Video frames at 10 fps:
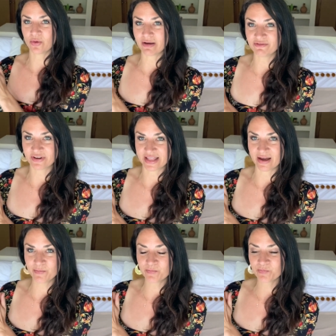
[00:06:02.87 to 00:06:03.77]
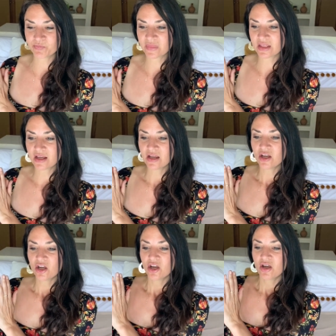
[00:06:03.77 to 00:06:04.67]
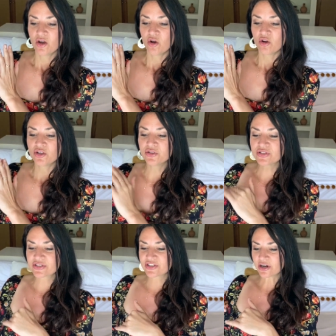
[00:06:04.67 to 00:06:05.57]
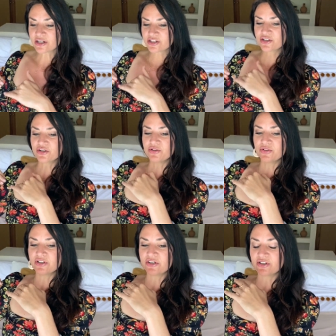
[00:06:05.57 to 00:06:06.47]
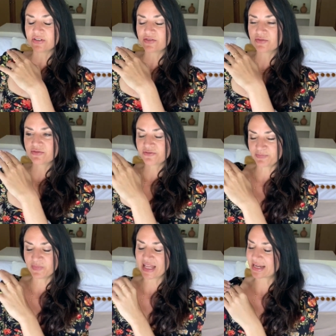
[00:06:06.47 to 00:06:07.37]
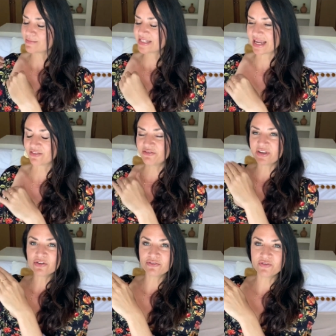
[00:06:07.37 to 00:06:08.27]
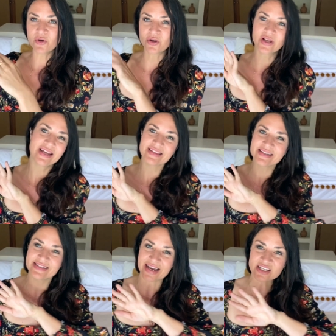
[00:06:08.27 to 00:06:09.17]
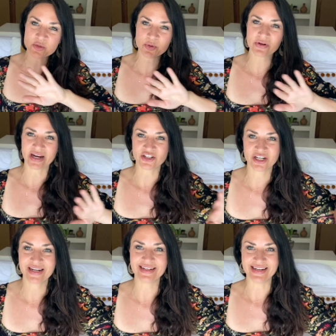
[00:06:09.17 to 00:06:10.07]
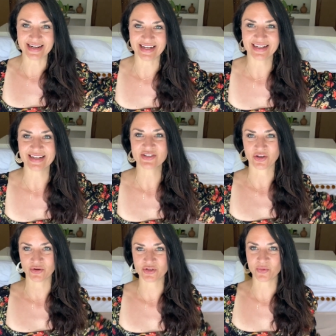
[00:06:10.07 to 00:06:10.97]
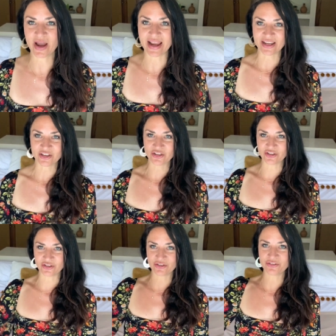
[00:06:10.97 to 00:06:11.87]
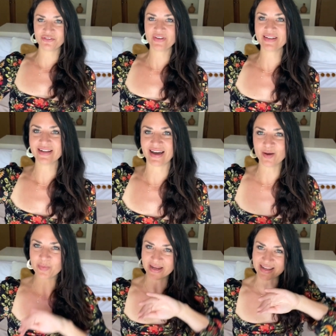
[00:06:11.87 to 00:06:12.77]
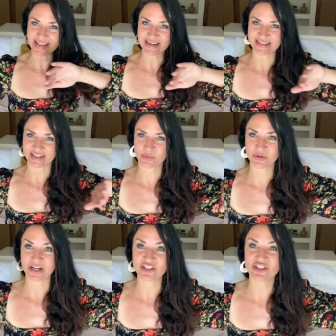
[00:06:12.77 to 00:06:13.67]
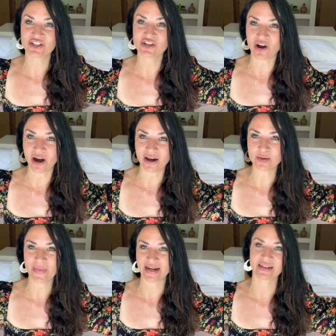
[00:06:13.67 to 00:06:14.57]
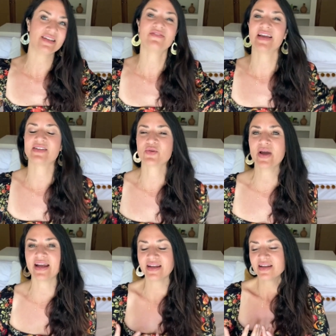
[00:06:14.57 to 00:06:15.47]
up for them. You'll start to, like I'm saying, feel full, and the desperation and neediness goes away. You fill up and that desperation just automatically fades away.